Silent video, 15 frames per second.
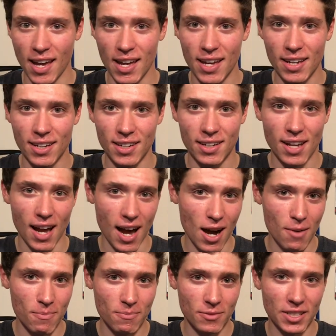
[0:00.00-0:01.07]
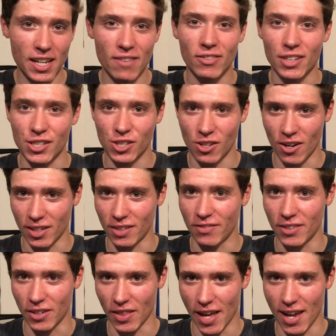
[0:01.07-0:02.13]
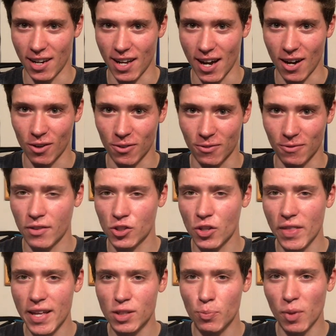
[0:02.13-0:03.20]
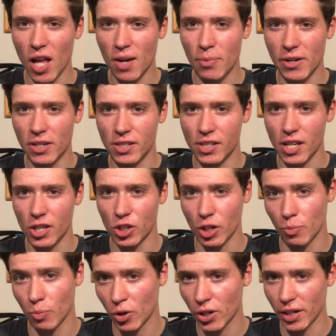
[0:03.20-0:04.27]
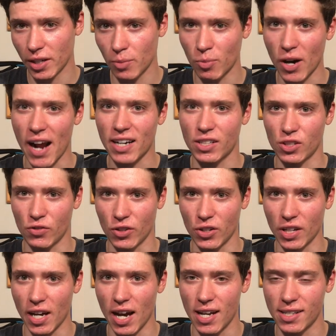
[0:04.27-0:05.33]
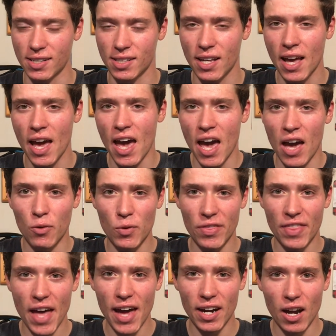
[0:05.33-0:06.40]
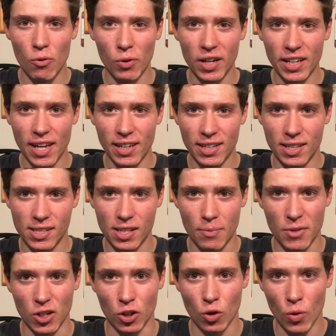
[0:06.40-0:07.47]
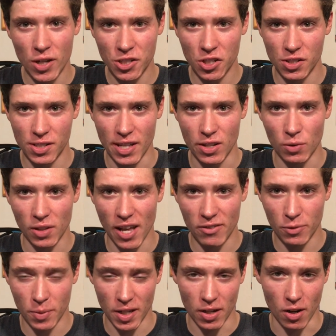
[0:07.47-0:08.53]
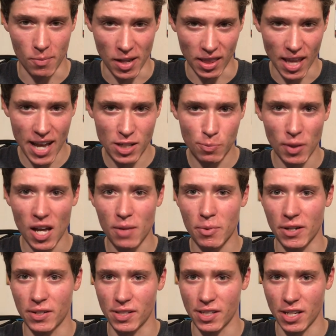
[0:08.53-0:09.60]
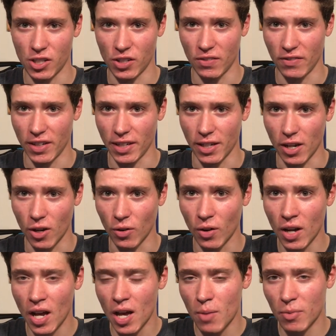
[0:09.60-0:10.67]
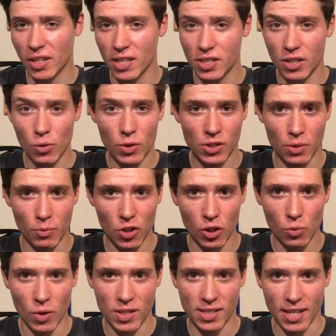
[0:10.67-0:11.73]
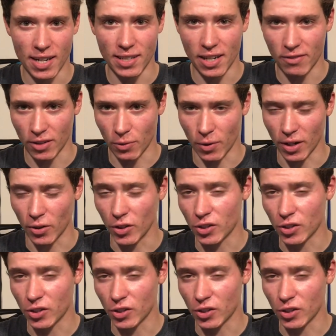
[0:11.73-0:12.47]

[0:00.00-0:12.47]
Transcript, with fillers: And I'm definitely starting to feel that now. So that's block periodization put into practice for you guys. And with that, I want to get into some of your questions that you left me on my last block periodization video, because there were some good ones that I definitely want to